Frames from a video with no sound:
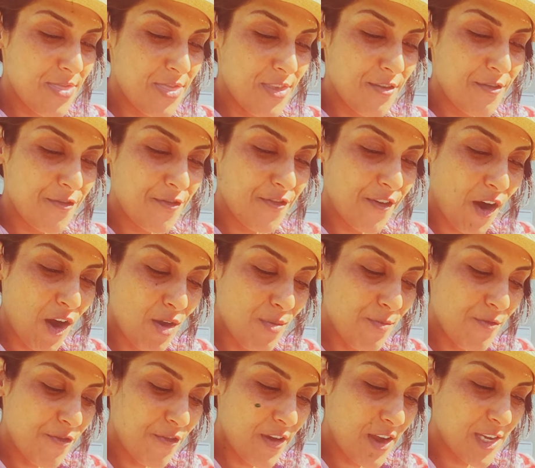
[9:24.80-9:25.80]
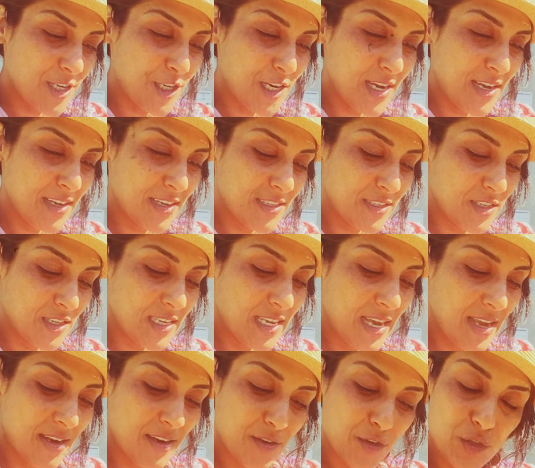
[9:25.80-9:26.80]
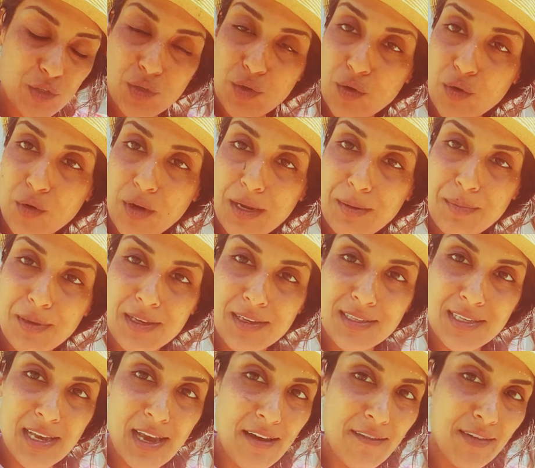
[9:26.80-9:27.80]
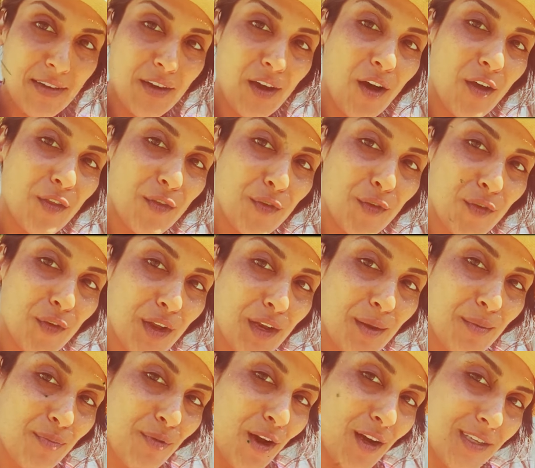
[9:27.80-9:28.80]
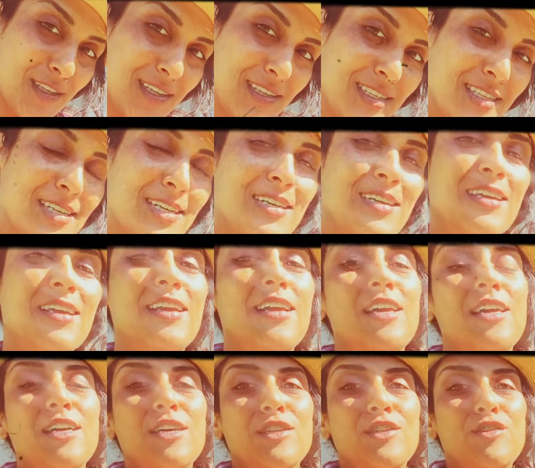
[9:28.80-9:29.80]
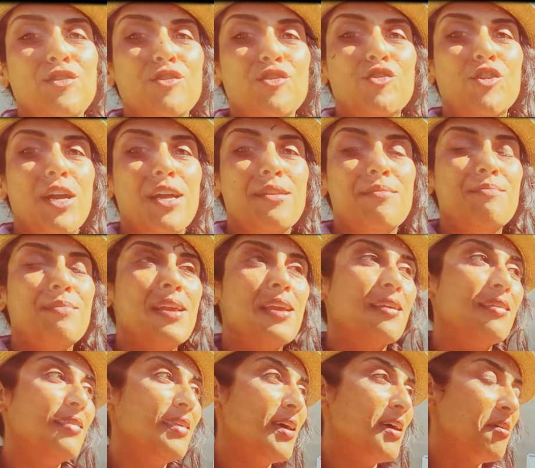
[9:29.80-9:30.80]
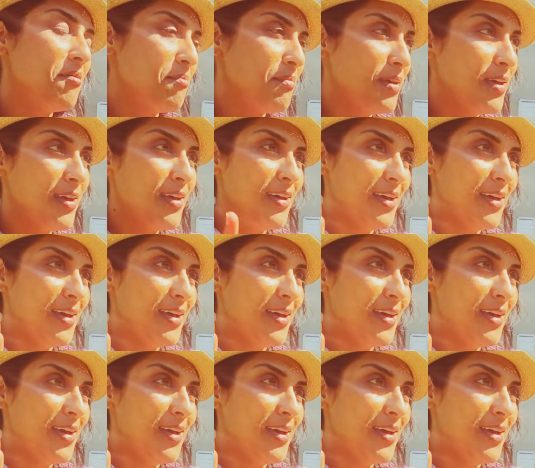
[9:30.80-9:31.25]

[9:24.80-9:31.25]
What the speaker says: The farm fresh eggs, again, are so great because they haven't gone through any processing to try to make them